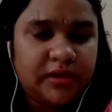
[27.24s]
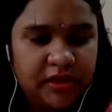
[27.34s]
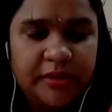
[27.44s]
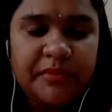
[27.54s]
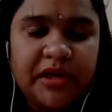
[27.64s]

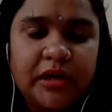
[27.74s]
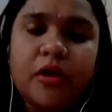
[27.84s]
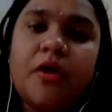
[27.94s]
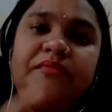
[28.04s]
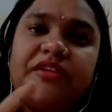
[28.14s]
criminal
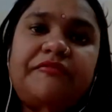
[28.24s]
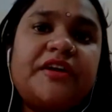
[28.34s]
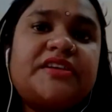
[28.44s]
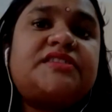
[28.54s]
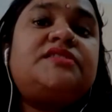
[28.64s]
law. The
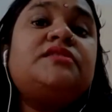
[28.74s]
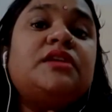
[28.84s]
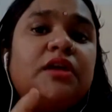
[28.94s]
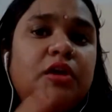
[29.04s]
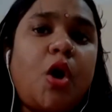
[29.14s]
first
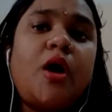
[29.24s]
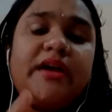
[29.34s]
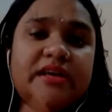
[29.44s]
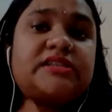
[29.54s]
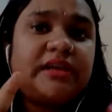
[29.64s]
law
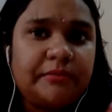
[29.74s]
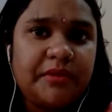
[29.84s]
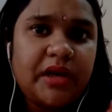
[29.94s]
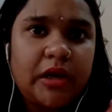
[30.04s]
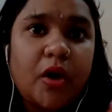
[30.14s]
is
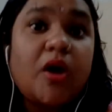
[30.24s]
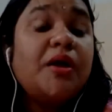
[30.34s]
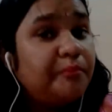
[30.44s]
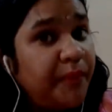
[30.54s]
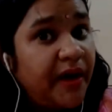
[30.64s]
criminal law,
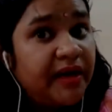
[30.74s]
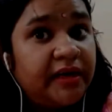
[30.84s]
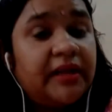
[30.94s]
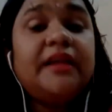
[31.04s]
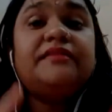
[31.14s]
but
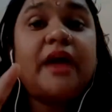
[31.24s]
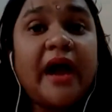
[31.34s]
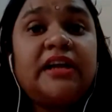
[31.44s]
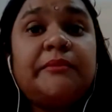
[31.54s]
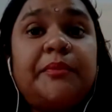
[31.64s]

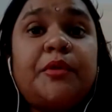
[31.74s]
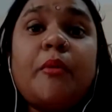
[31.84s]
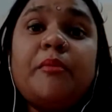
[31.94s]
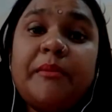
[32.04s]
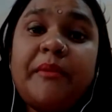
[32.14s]
that
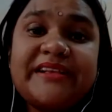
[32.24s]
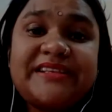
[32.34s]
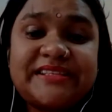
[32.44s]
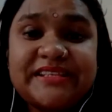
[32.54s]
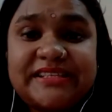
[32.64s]
problem has
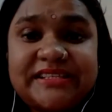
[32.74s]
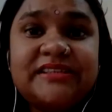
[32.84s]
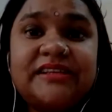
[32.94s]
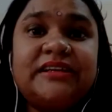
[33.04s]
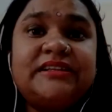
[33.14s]

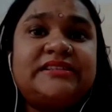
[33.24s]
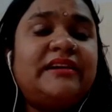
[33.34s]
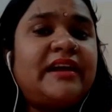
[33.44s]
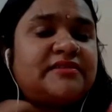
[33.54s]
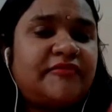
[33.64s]
sister
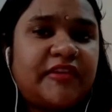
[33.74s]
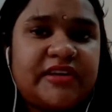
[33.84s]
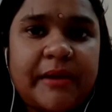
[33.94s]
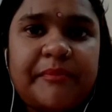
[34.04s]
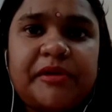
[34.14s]
concerned as, for
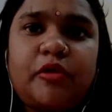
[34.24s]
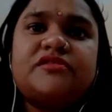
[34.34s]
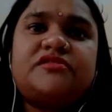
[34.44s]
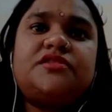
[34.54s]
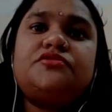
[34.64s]
example,
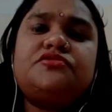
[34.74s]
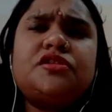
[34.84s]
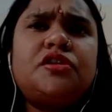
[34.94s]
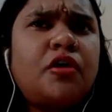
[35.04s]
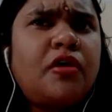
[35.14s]

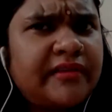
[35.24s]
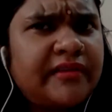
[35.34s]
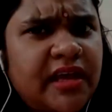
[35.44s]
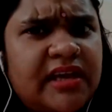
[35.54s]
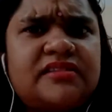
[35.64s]
constitution law, and
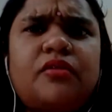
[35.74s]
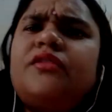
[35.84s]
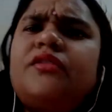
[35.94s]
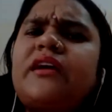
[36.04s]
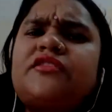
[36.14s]
there is a
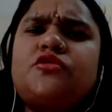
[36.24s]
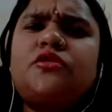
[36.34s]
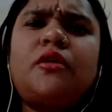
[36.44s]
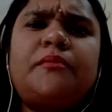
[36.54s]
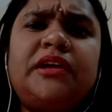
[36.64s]
contractual
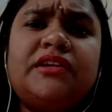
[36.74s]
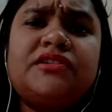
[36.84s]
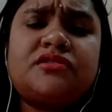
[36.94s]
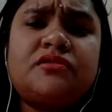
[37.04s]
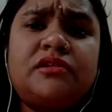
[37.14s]

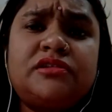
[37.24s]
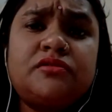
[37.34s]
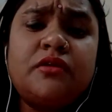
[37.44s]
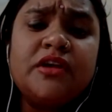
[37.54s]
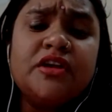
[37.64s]
obligation
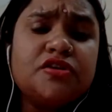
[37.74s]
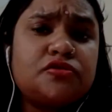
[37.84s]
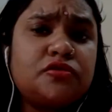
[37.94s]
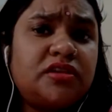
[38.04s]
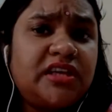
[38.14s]
also.
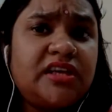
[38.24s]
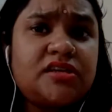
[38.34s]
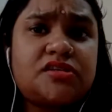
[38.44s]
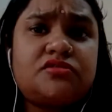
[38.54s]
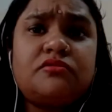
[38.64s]
So
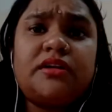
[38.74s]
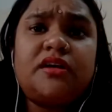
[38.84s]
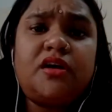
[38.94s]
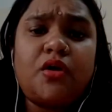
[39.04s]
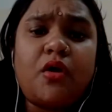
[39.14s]
these two
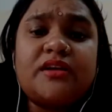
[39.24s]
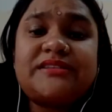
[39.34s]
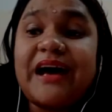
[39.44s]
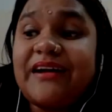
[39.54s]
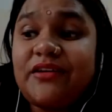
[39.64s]
other
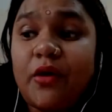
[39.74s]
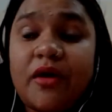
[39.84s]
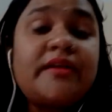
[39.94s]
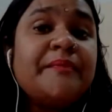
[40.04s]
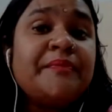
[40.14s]
laws are your